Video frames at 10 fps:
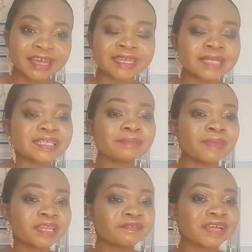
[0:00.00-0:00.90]
Yes, I
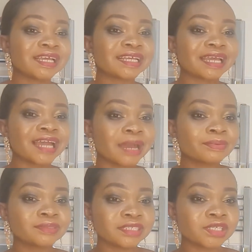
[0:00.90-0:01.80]
believe that it can
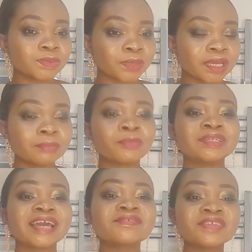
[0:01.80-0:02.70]
happen this way, but
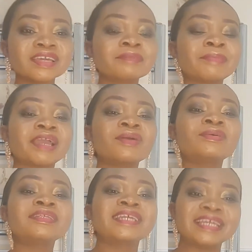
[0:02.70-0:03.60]
I think my
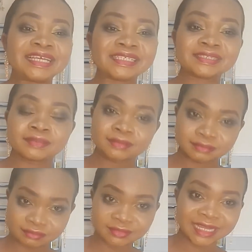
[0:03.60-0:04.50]
own
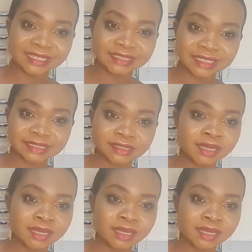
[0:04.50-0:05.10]
is like this.